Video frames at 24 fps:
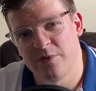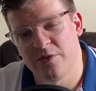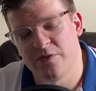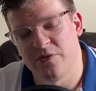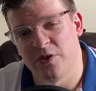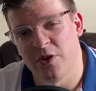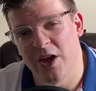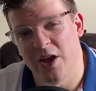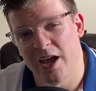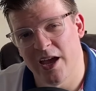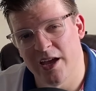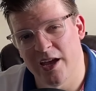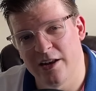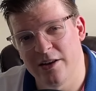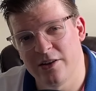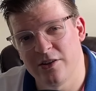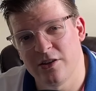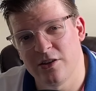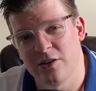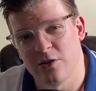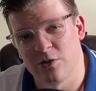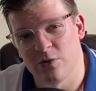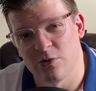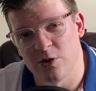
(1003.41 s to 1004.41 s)
if you
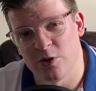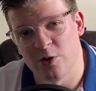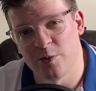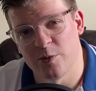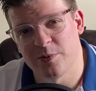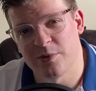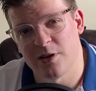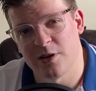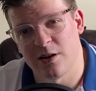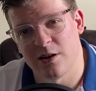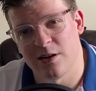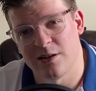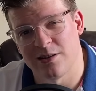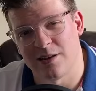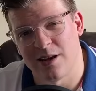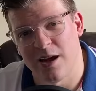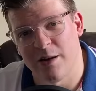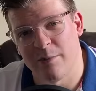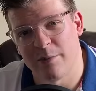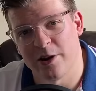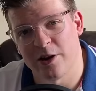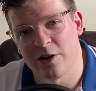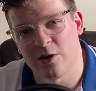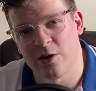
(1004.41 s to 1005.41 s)
end your loops on a
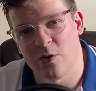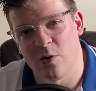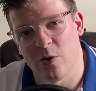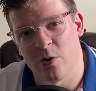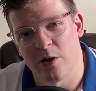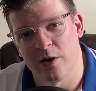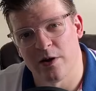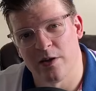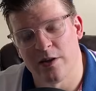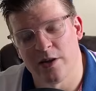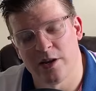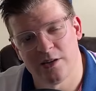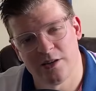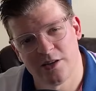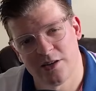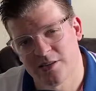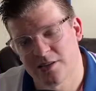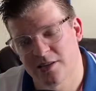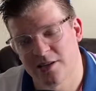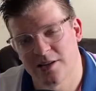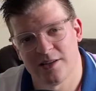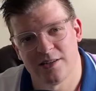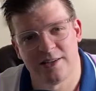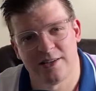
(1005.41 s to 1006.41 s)
dominant chord, it's just
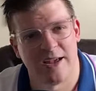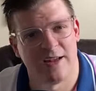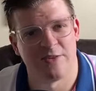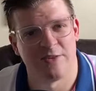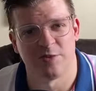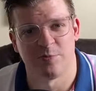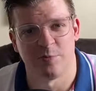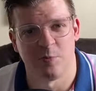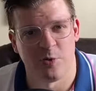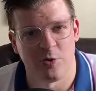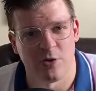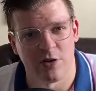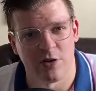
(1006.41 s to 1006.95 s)
going to sound smoother.